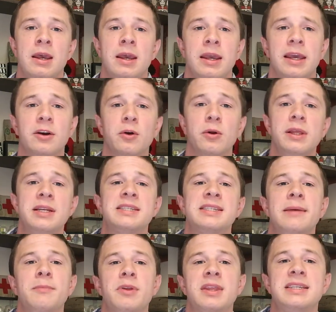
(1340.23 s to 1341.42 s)
In early
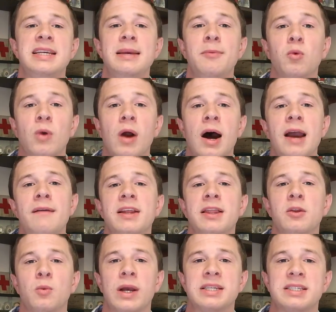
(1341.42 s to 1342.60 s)
December, the team arrived at the
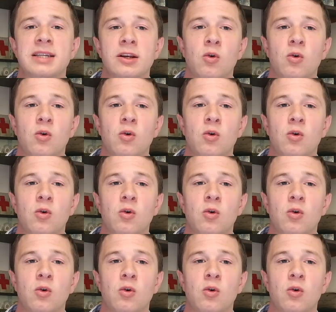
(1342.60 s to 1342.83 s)
Reston